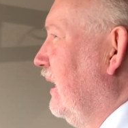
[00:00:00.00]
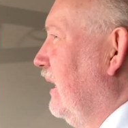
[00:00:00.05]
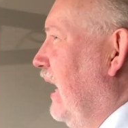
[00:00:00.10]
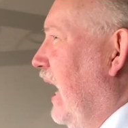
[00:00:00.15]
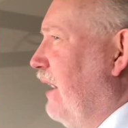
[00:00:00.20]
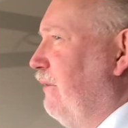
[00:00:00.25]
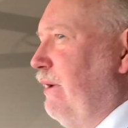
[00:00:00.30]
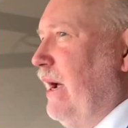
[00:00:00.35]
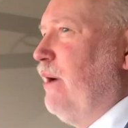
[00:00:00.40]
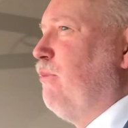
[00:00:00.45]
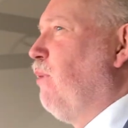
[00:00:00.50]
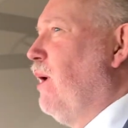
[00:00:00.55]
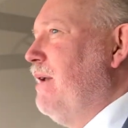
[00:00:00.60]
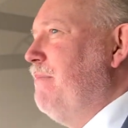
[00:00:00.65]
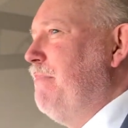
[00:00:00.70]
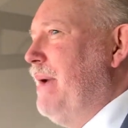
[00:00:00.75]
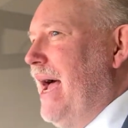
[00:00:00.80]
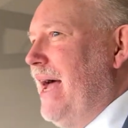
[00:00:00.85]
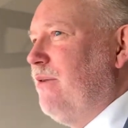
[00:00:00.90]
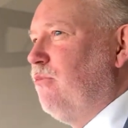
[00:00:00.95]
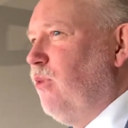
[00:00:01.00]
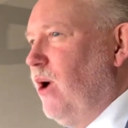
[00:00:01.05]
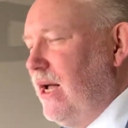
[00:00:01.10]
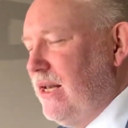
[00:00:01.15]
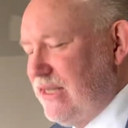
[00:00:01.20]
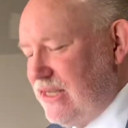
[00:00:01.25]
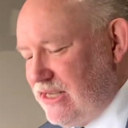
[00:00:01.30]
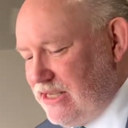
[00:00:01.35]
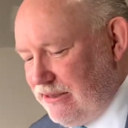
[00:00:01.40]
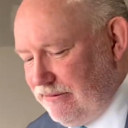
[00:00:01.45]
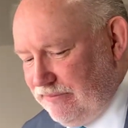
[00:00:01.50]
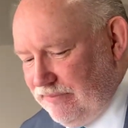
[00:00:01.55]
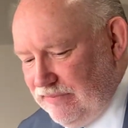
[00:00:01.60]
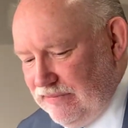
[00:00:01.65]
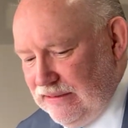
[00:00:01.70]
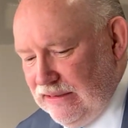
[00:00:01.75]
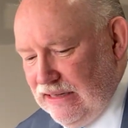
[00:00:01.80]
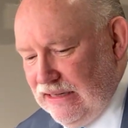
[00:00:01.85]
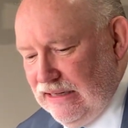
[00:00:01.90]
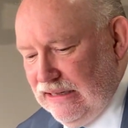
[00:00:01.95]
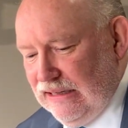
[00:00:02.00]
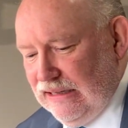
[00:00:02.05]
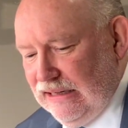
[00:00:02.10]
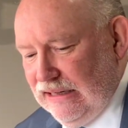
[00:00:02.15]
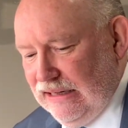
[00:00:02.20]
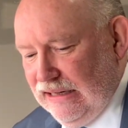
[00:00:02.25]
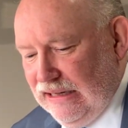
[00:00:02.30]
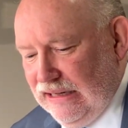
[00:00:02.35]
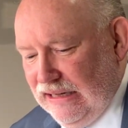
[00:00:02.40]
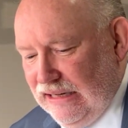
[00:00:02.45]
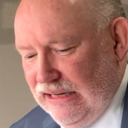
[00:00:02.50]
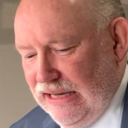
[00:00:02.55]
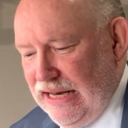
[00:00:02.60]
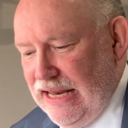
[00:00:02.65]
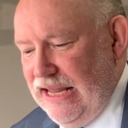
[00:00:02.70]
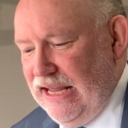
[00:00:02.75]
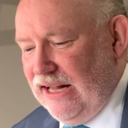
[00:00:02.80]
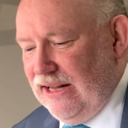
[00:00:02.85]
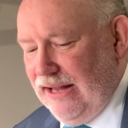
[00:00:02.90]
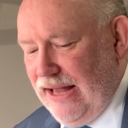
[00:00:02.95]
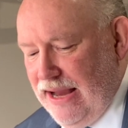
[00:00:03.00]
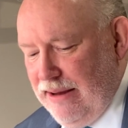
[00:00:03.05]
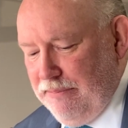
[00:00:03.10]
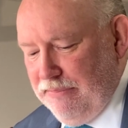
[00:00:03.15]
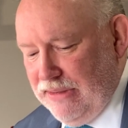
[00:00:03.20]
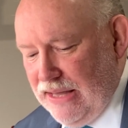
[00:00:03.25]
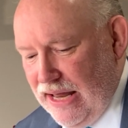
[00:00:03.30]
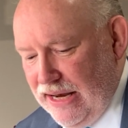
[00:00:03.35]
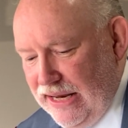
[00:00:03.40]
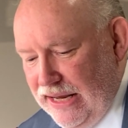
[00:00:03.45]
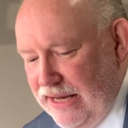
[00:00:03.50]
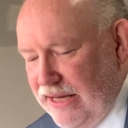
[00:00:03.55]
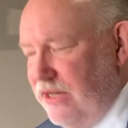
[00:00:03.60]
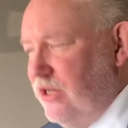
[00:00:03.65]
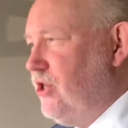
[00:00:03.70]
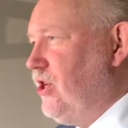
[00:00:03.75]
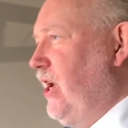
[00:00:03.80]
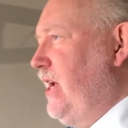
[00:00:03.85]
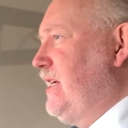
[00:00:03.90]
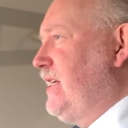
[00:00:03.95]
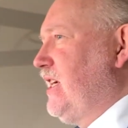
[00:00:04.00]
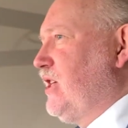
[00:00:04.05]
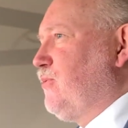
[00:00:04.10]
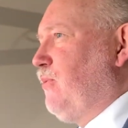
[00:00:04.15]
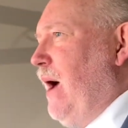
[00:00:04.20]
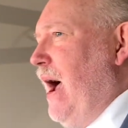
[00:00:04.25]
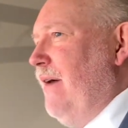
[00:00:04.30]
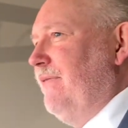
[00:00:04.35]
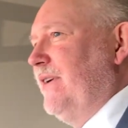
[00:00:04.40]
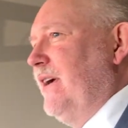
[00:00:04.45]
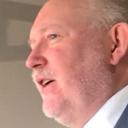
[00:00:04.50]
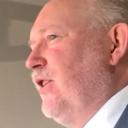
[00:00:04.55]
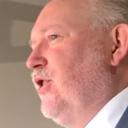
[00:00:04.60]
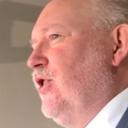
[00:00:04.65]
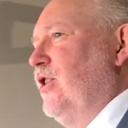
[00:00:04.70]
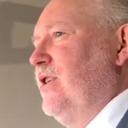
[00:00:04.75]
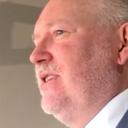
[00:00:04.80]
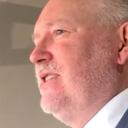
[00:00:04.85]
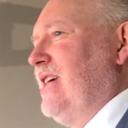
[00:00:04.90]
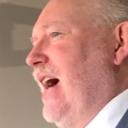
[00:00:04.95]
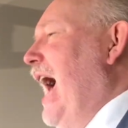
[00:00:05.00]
I read one man once. And he claimed that he and Jesus were having a good